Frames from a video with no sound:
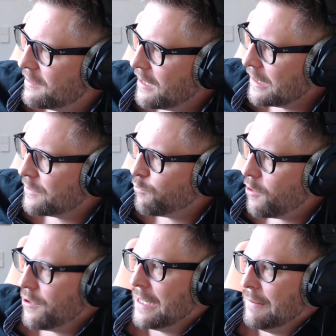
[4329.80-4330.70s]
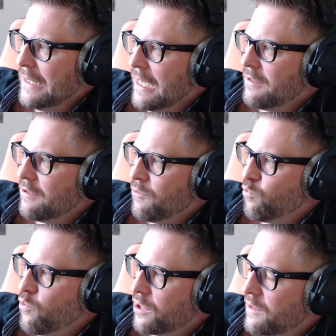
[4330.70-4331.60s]
that's worrying me. I don't know
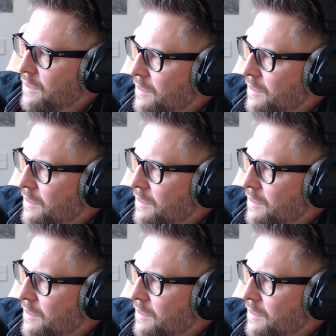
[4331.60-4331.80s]
what